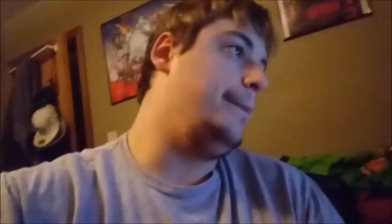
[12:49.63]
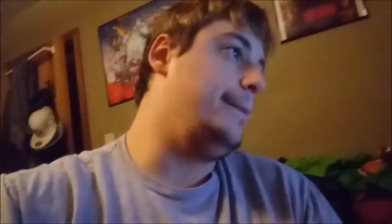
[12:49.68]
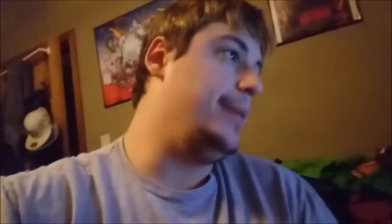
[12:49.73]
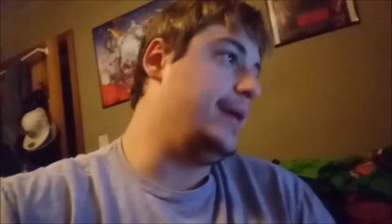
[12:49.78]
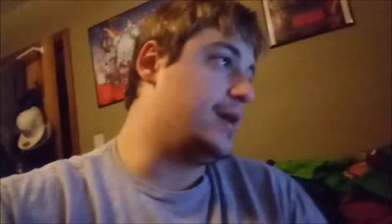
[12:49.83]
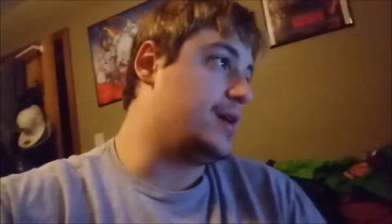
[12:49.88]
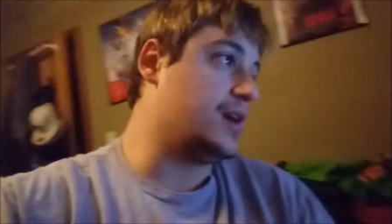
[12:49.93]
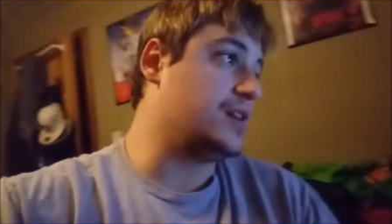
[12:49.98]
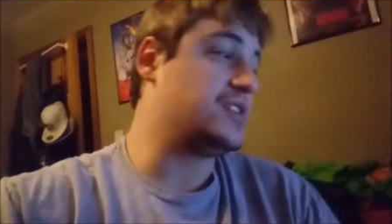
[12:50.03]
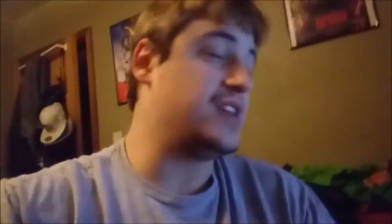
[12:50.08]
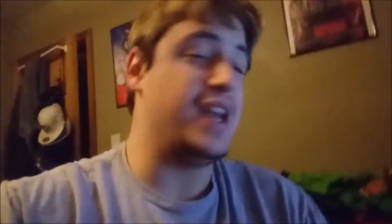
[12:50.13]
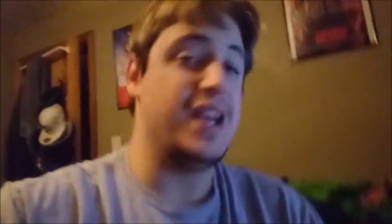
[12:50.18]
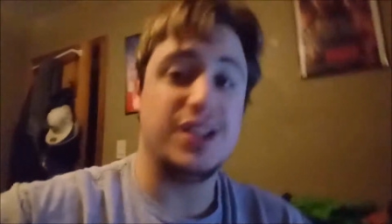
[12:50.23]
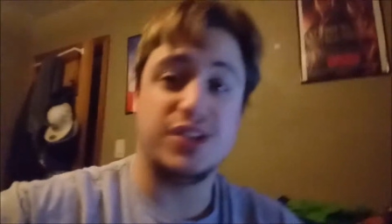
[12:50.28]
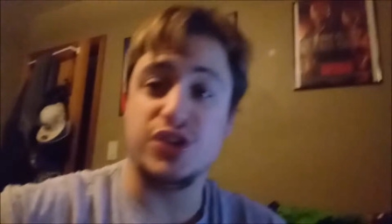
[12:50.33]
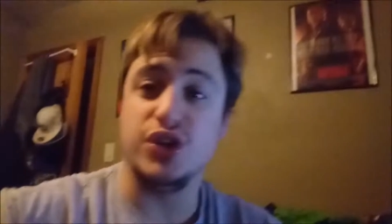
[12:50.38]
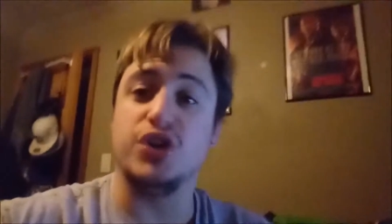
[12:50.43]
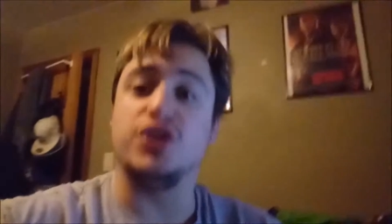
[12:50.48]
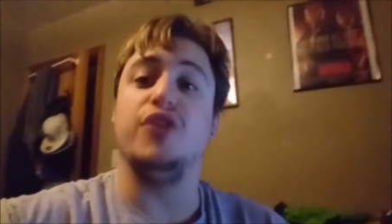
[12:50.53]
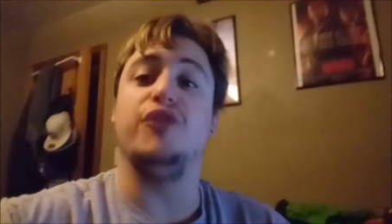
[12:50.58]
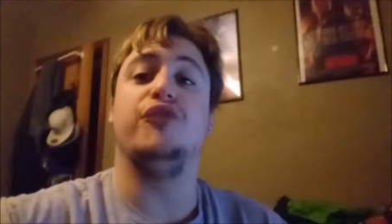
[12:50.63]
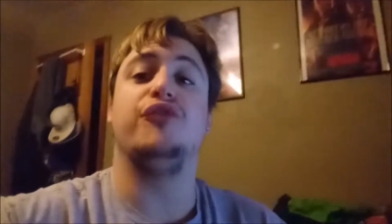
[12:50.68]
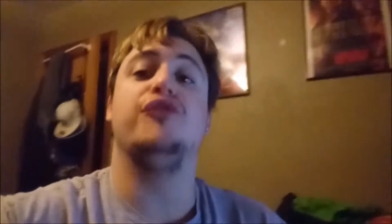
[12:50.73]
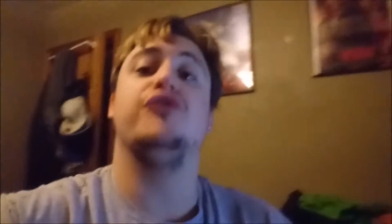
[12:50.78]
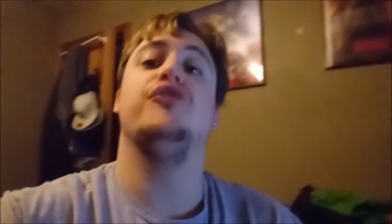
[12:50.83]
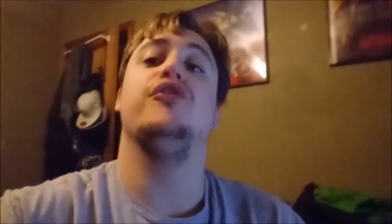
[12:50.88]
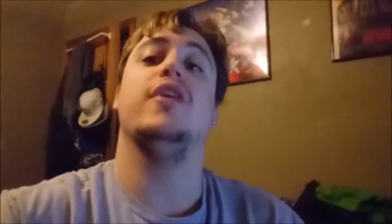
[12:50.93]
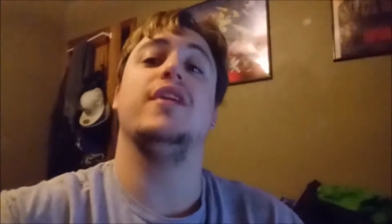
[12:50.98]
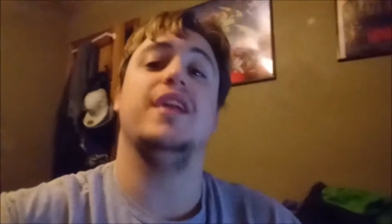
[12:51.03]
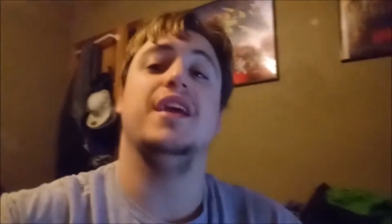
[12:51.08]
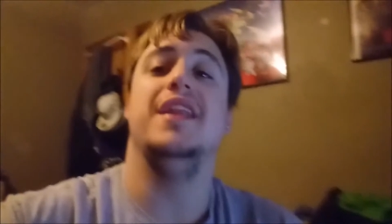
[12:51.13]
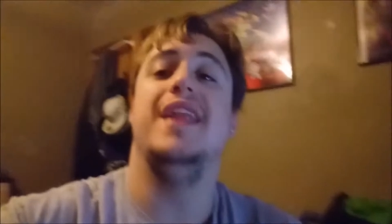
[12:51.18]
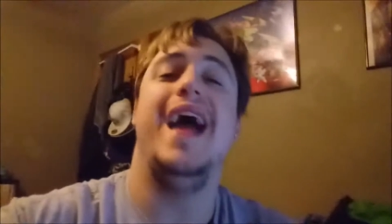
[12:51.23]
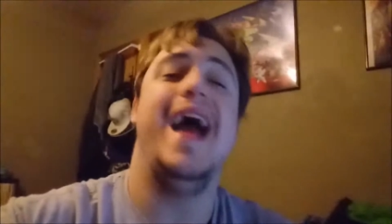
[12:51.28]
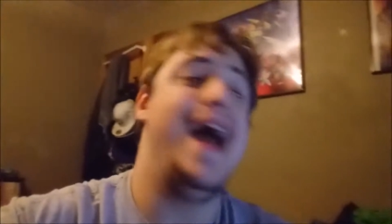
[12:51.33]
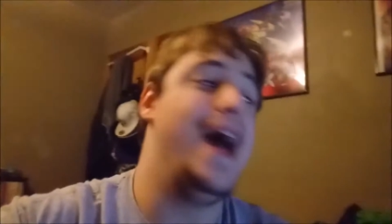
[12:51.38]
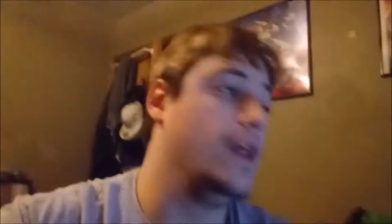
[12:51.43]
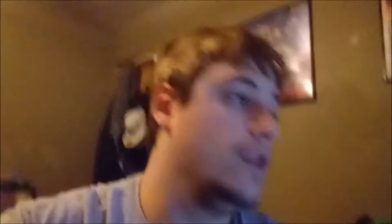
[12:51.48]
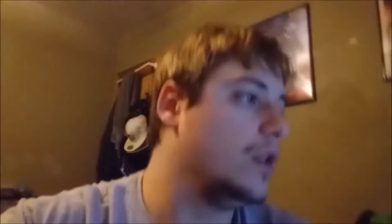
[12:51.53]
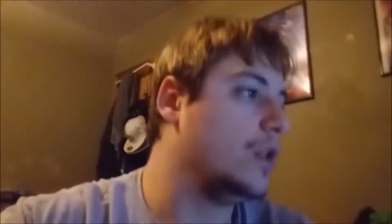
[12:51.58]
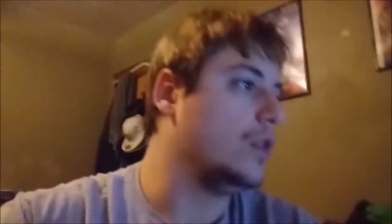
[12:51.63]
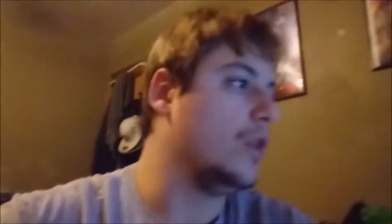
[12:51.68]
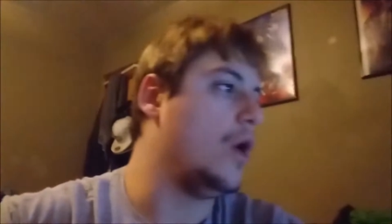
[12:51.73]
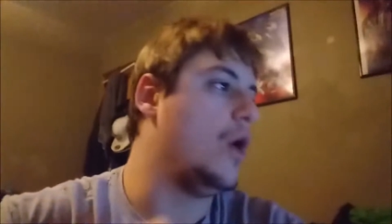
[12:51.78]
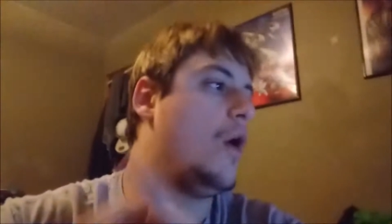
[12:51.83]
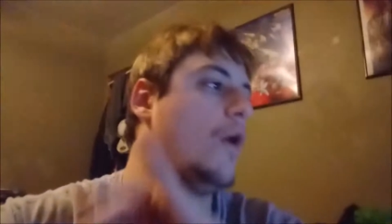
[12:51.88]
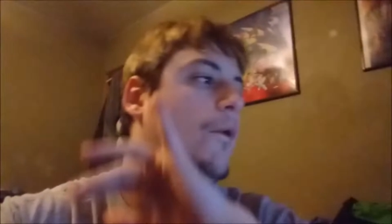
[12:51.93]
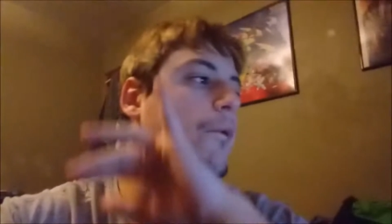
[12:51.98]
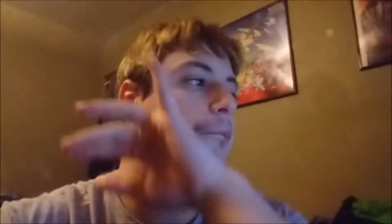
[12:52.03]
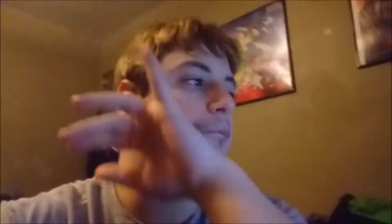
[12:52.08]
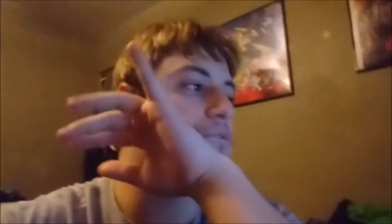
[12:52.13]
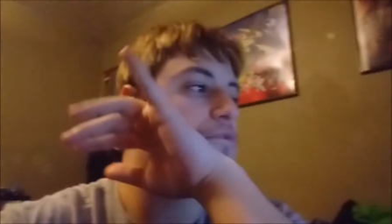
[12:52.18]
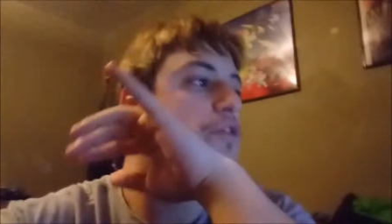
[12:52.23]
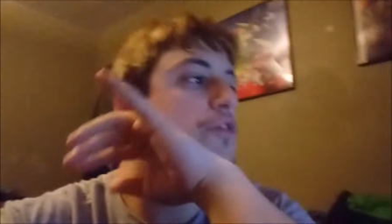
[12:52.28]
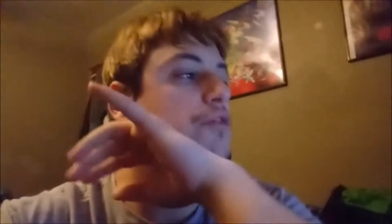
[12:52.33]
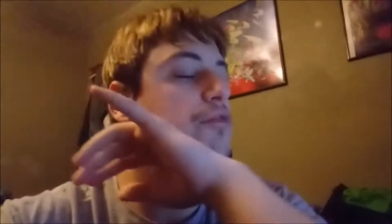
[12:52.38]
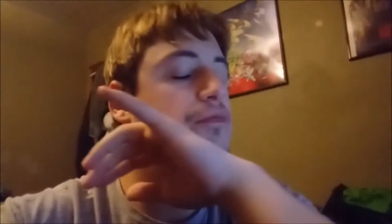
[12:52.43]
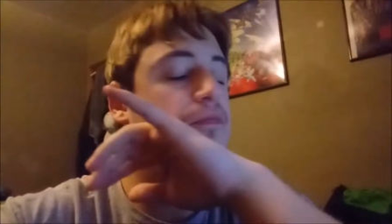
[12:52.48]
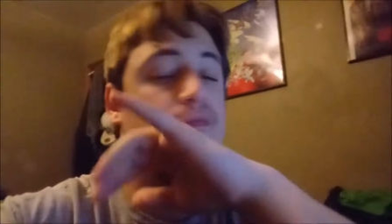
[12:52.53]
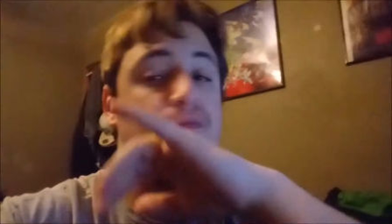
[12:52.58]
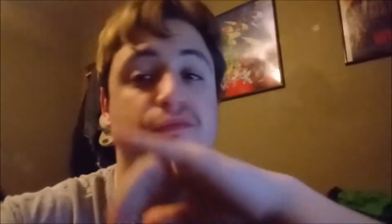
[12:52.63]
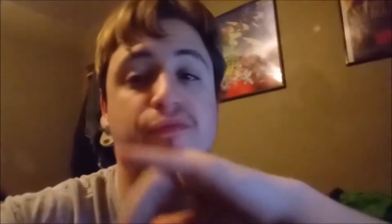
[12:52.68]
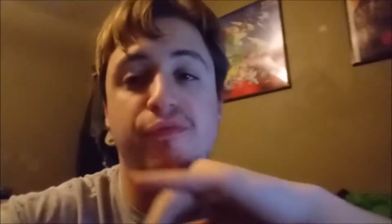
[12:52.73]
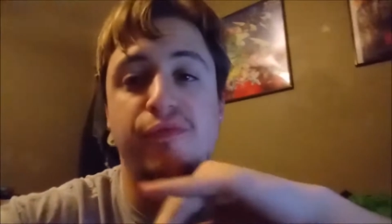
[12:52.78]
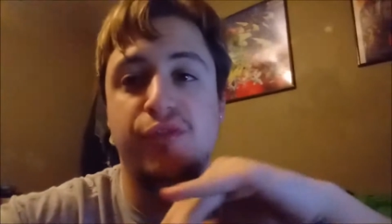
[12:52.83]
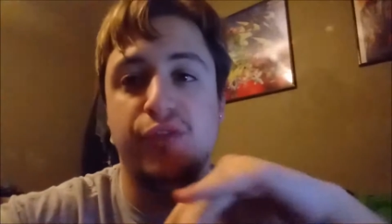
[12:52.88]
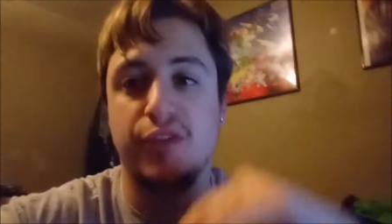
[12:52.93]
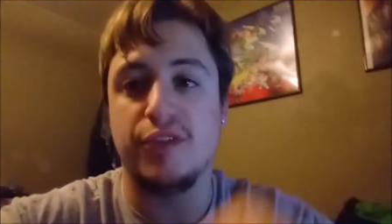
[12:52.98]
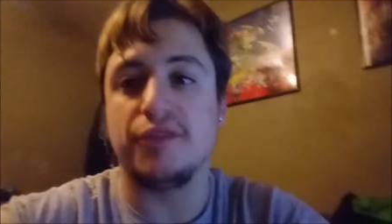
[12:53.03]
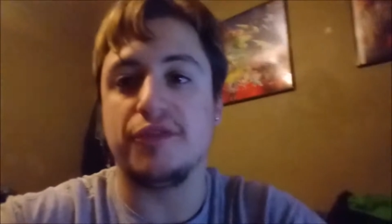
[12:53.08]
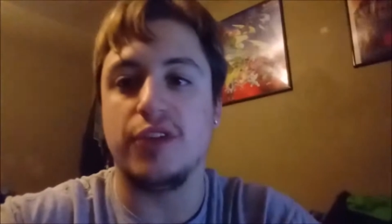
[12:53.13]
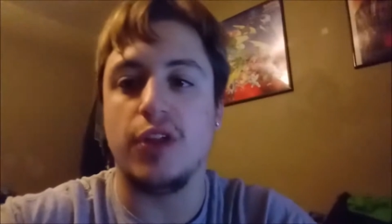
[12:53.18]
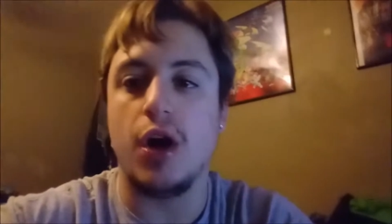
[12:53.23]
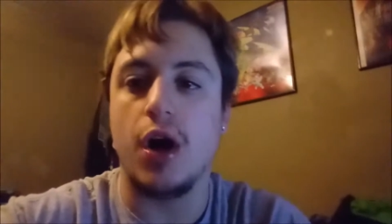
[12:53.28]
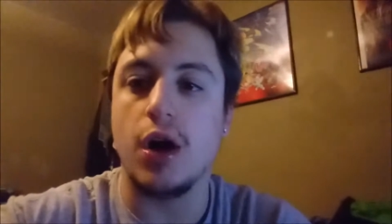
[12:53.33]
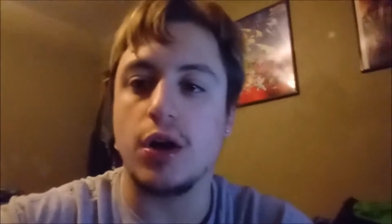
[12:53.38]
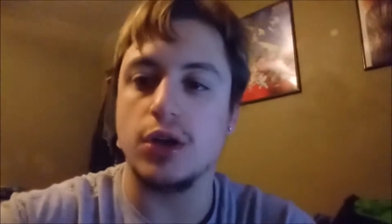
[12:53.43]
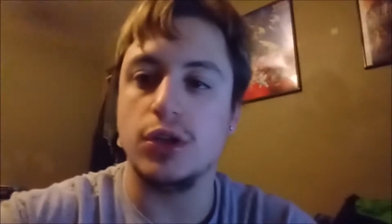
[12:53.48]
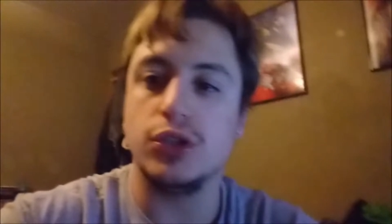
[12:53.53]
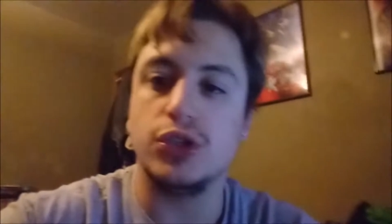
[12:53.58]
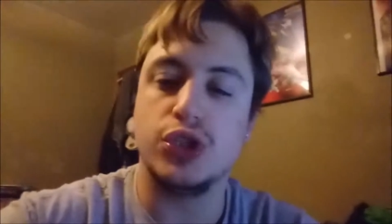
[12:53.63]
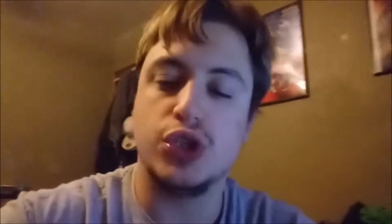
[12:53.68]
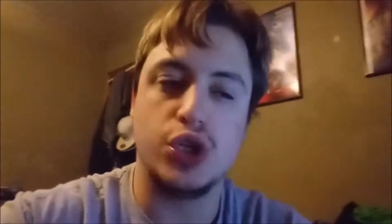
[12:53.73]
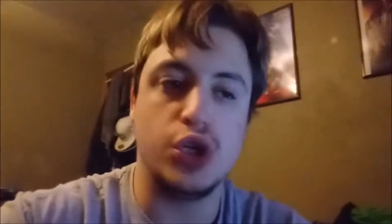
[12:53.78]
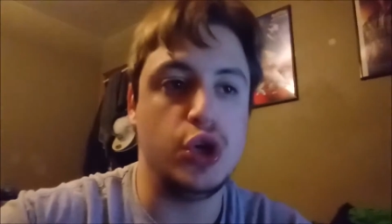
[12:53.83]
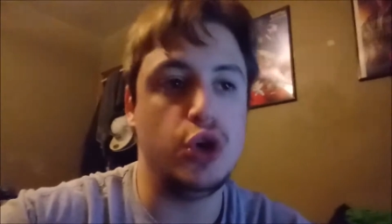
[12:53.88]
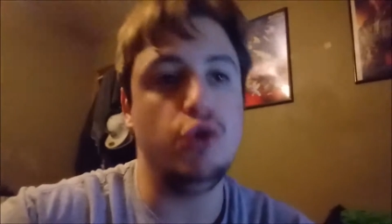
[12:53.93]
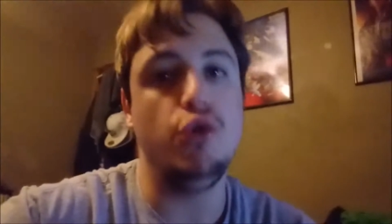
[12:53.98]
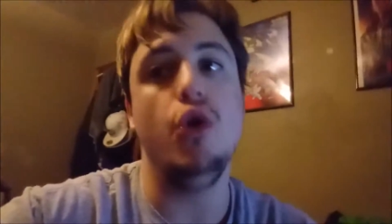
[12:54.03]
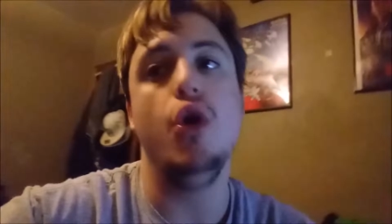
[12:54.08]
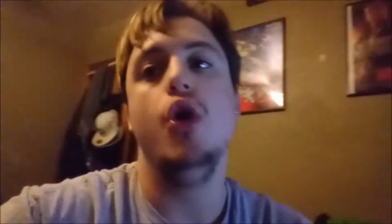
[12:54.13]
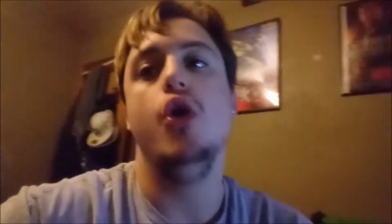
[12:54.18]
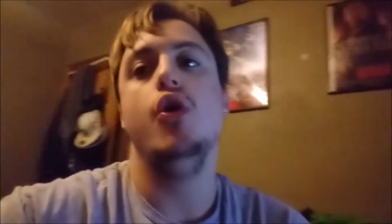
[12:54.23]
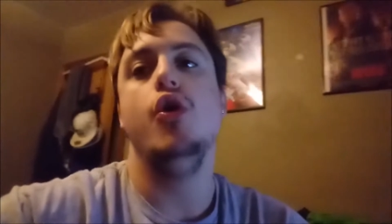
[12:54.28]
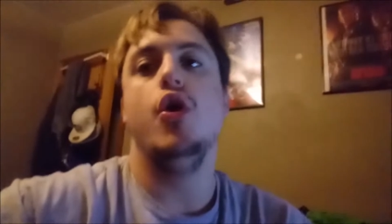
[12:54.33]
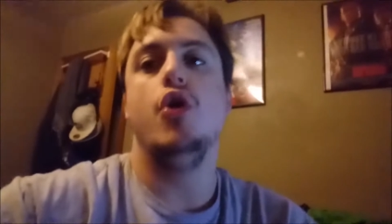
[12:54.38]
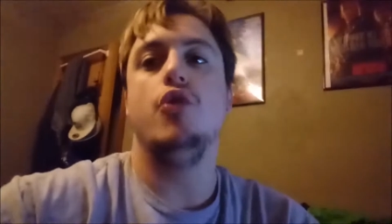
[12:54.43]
because it took freaking hell long for the vlog to